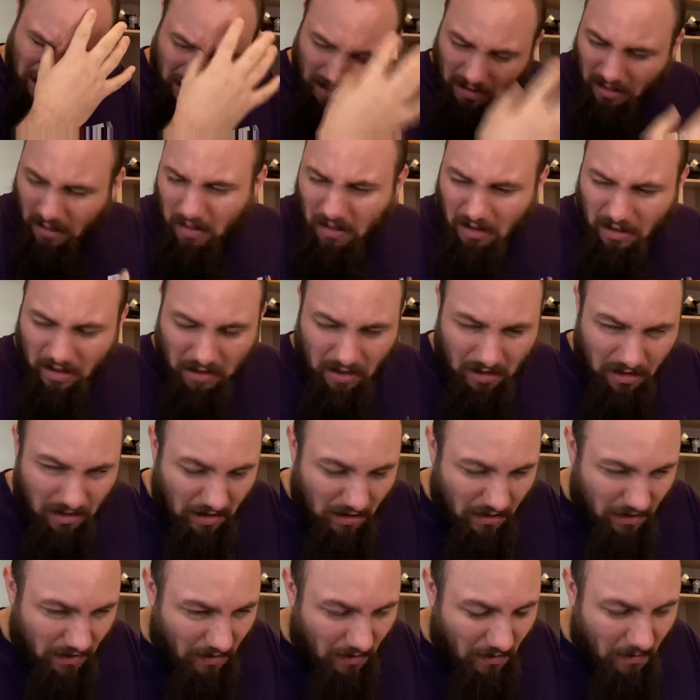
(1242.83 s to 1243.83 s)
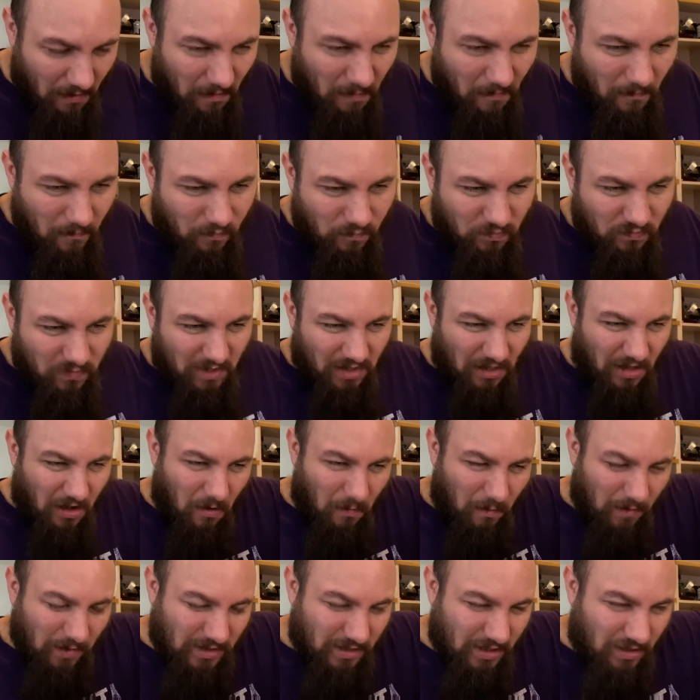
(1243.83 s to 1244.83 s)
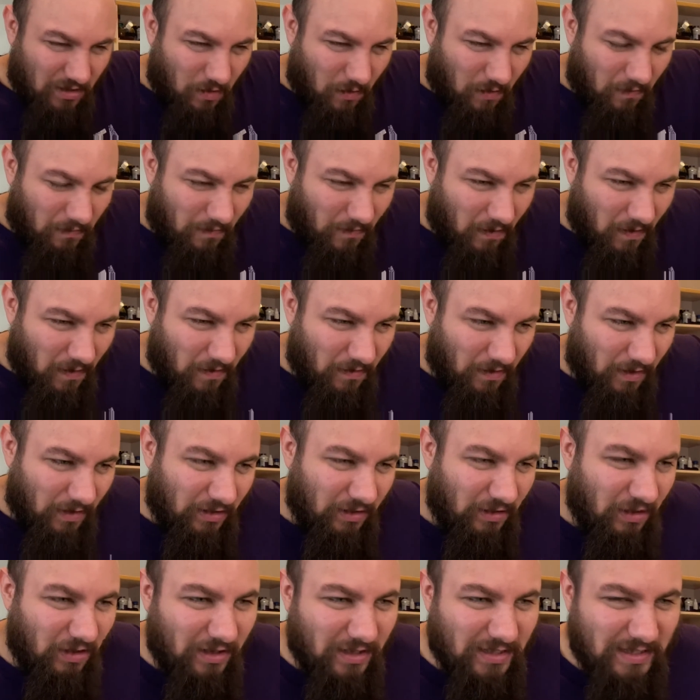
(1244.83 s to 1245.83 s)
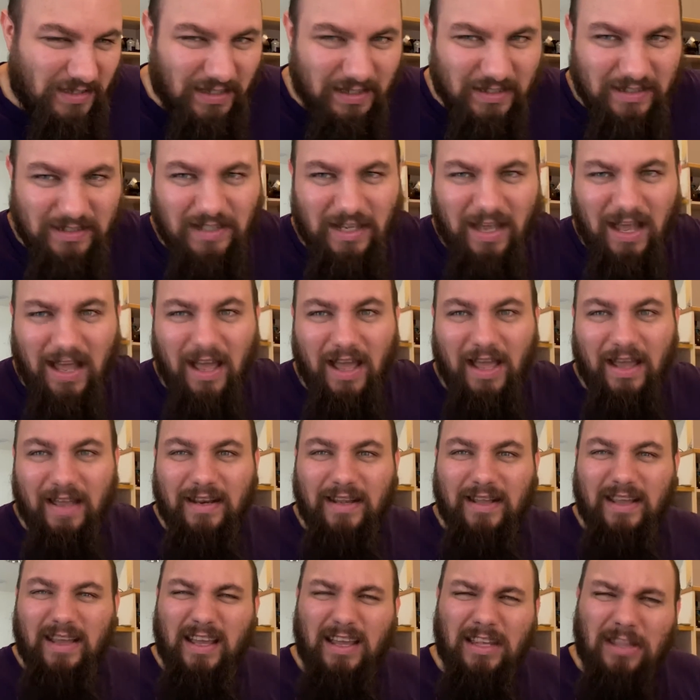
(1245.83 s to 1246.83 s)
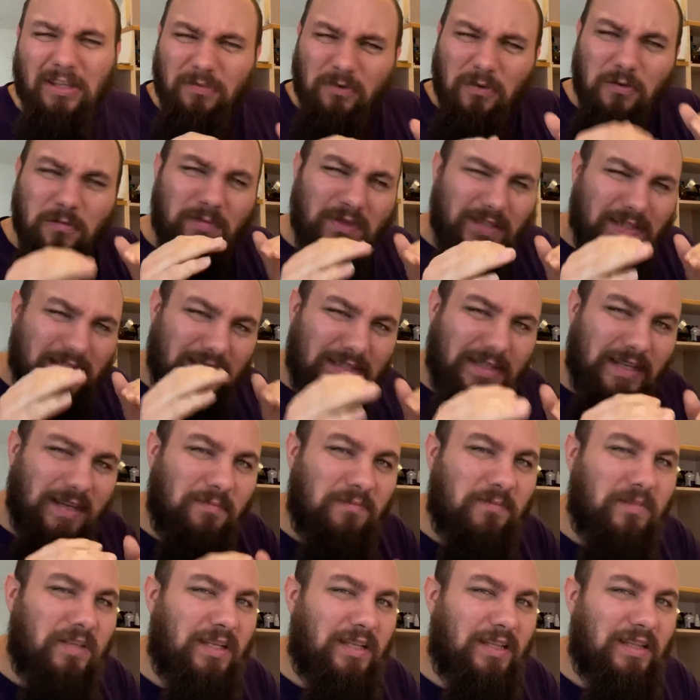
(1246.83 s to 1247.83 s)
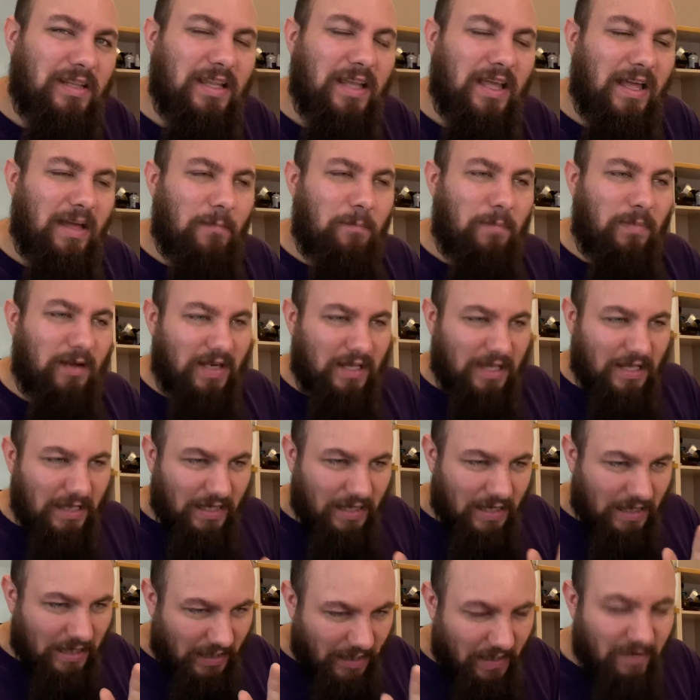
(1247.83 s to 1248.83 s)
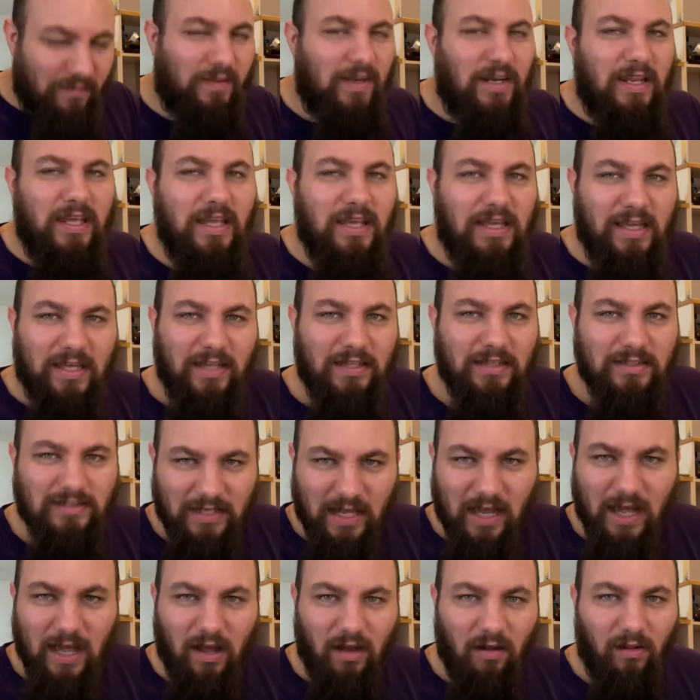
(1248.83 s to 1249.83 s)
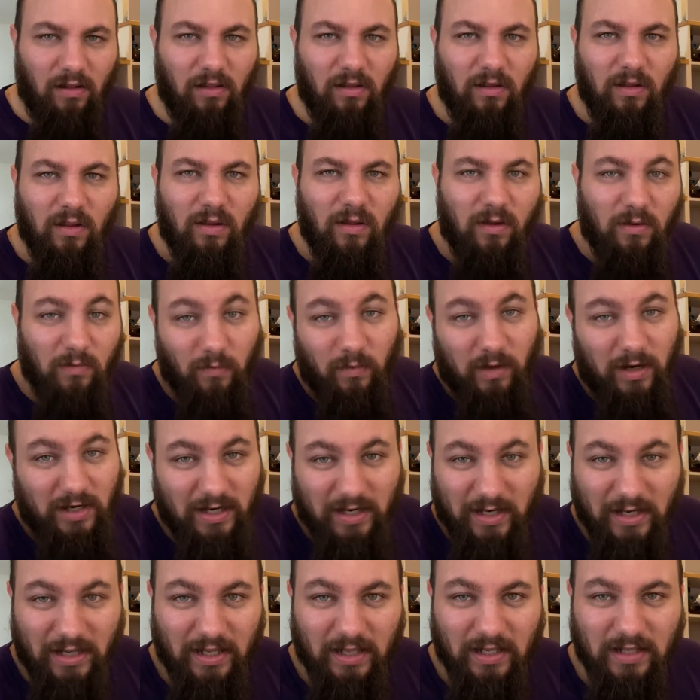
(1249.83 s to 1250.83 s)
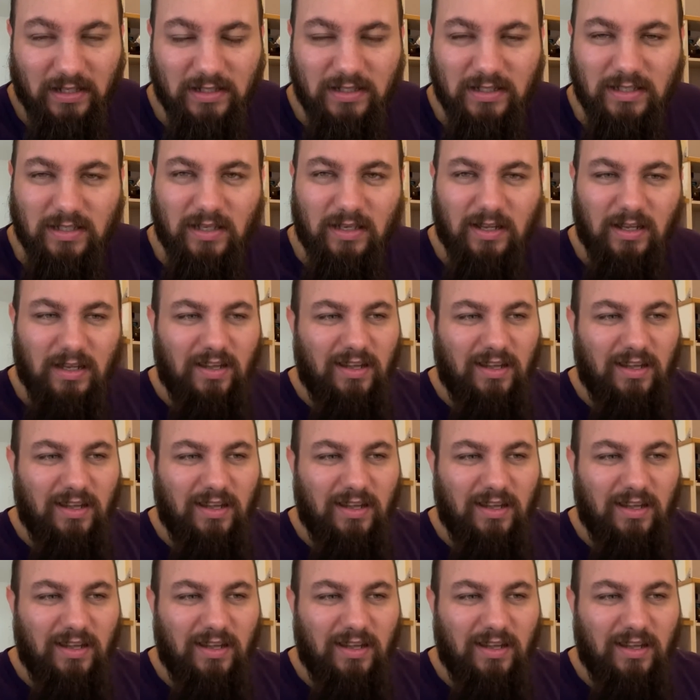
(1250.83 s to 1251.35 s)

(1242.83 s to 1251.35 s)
He opens the door further and looks inside, and the room is dimly lit, but even he can tell what it is.